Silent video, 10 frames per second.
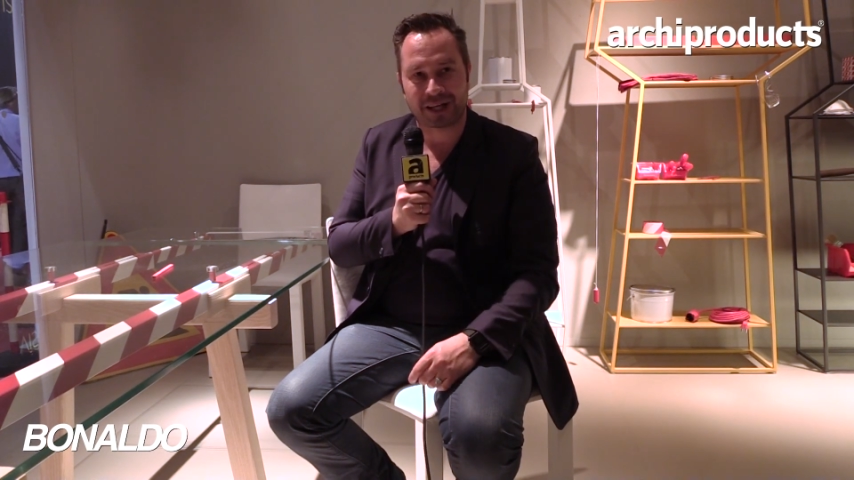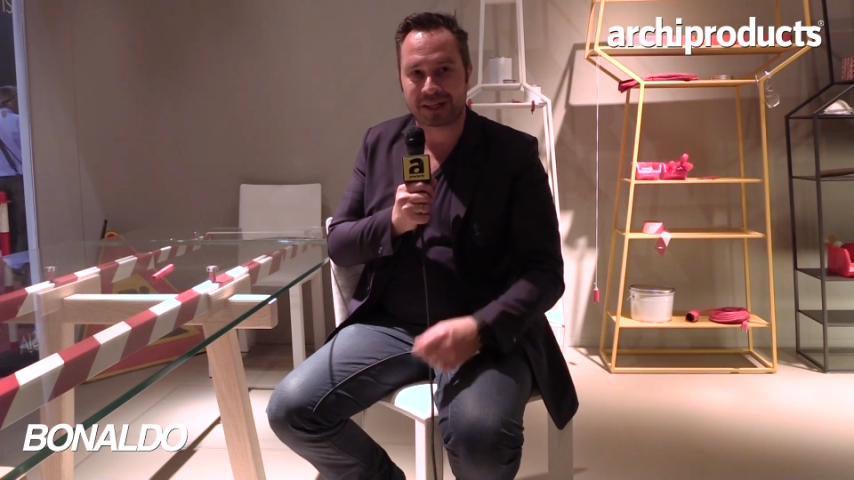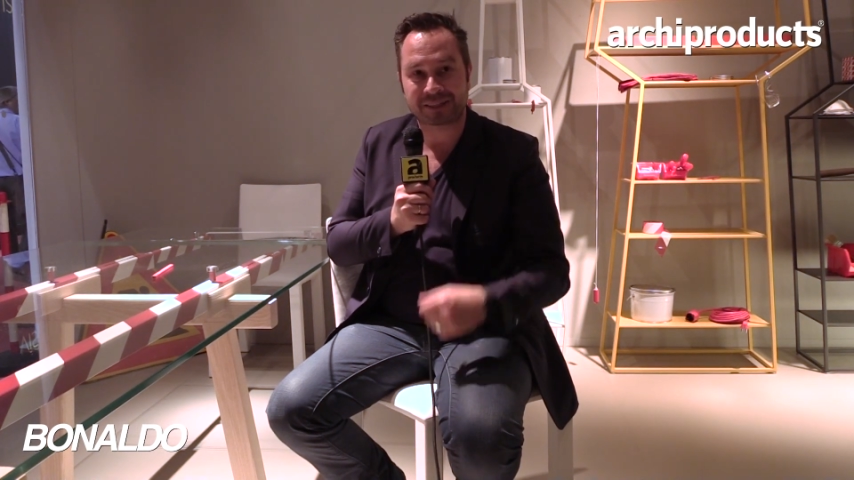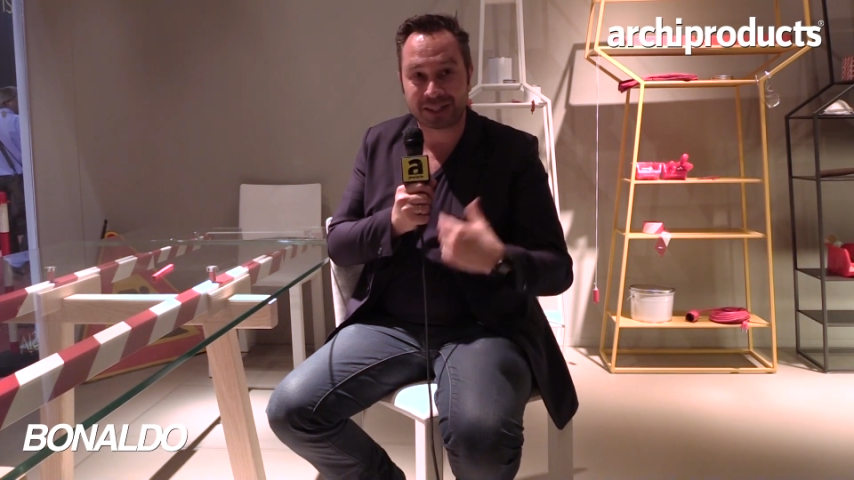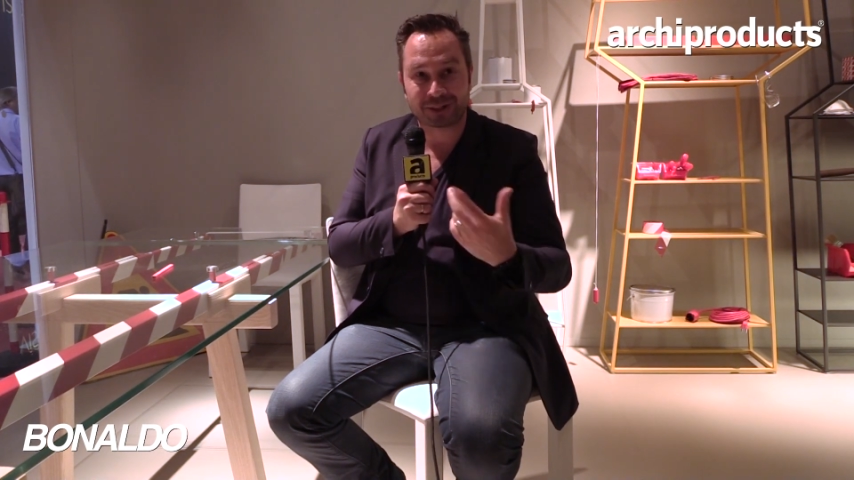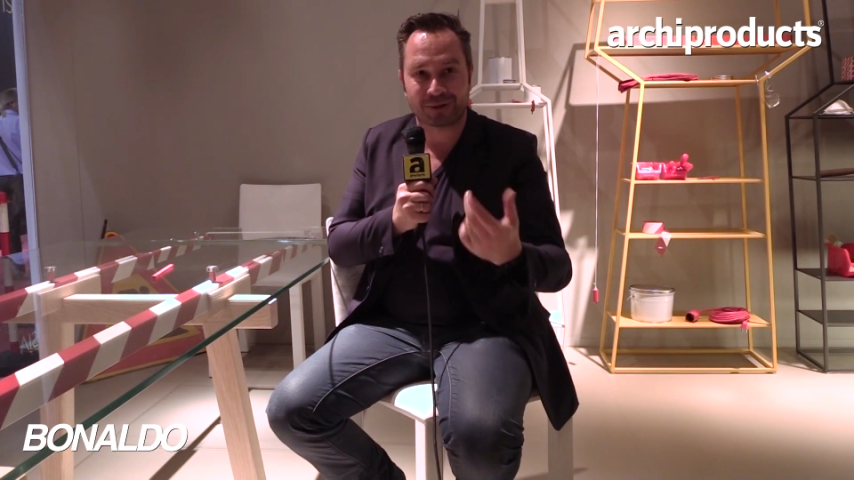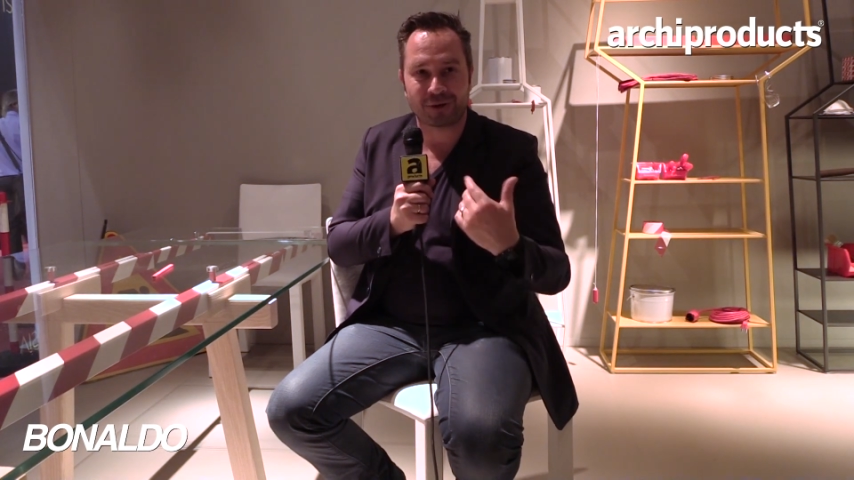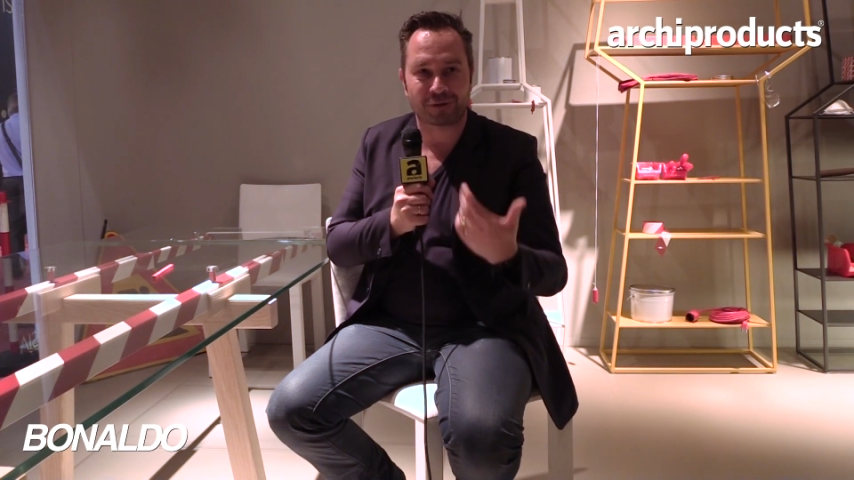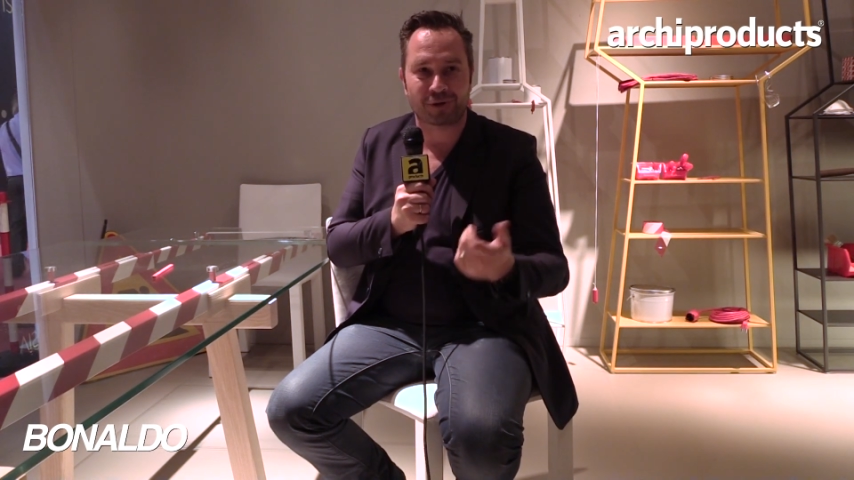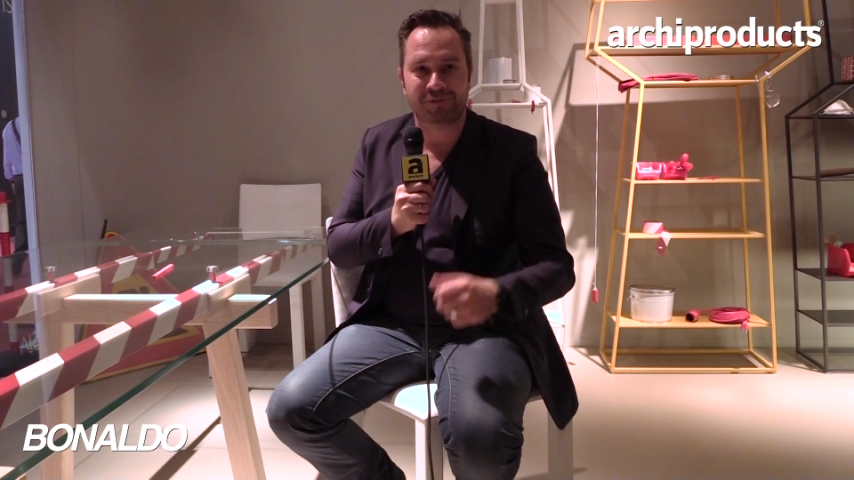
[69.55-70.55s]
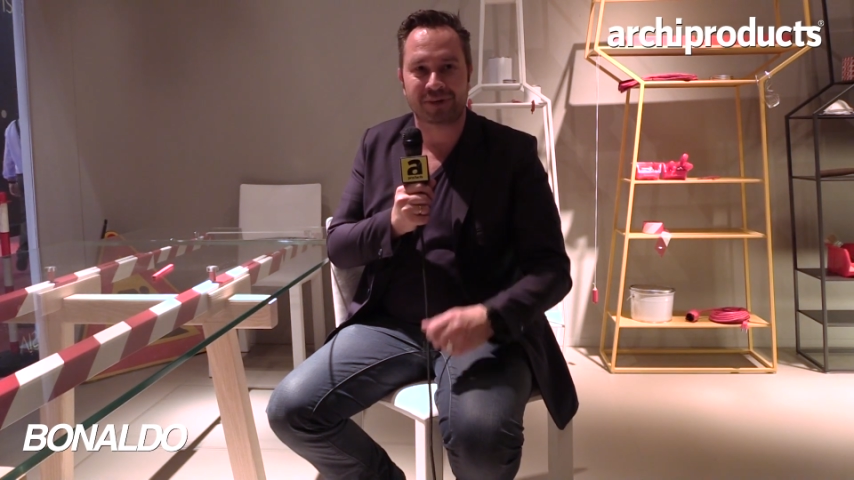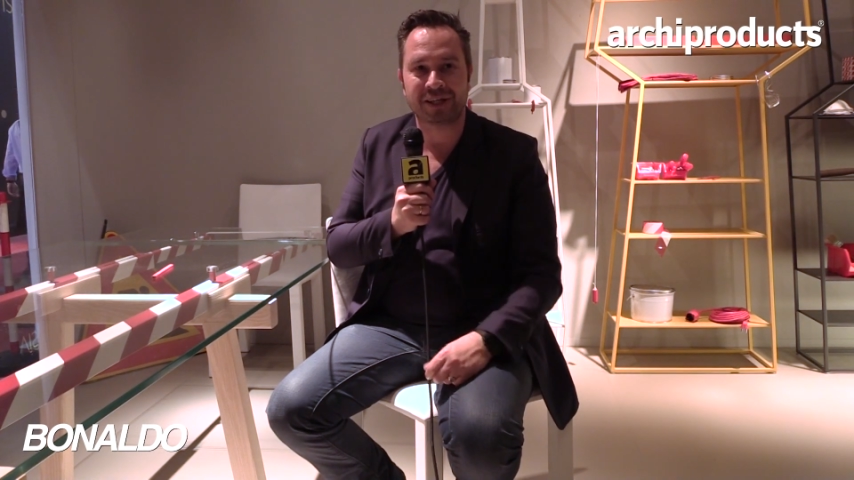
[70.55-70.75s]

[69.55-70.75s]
I take a lot of